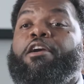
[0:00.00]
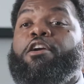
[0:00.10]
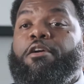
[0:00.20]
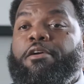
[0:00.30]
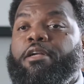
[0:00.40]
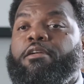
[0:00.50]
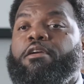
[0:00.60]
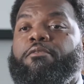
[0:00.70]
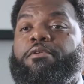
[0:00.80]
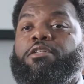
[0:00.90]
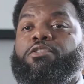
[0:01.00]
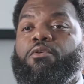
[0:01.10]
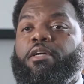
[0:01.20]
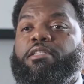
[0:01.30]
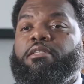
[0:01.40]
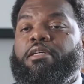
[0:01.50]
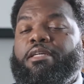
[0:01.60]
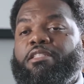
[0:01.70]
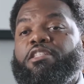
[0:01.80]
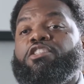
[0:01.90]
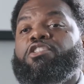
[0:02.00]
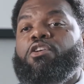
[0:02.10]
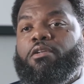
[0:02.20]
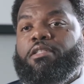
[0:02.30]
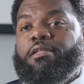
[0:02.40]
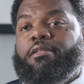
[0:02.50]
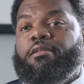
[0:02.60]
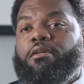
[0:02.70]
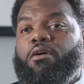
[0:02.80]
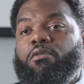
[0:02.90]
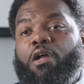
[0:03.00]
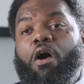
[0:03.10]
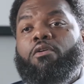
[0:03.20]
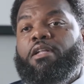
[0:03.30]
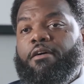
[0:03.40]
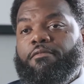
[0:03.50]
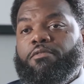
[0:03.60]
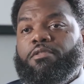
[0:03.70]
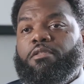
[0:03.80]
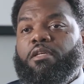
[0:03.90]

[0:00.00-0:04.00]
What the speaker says: current career choice is consulting on all levels.